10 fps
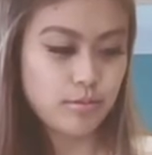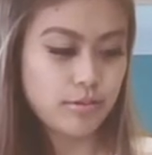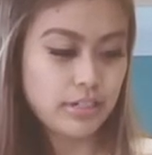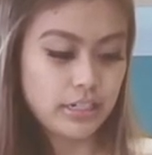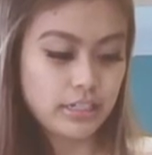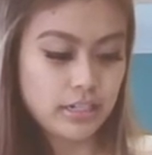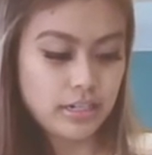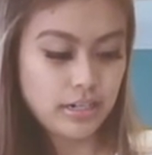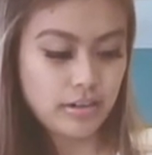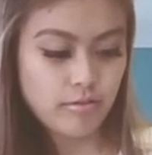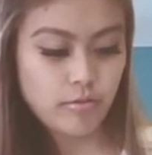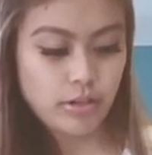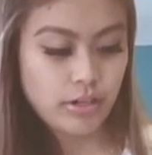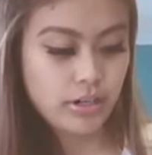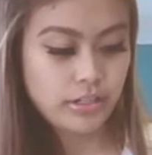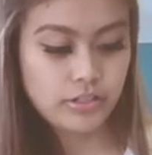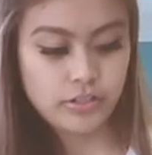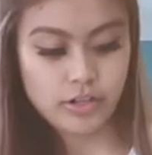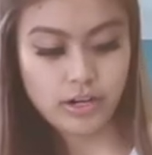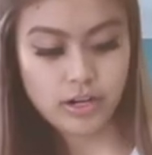rejected, whether it's
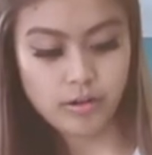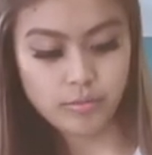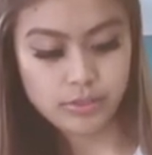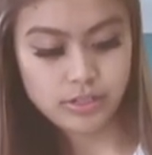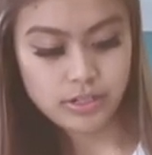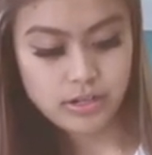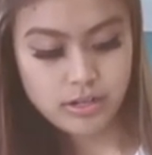jobs,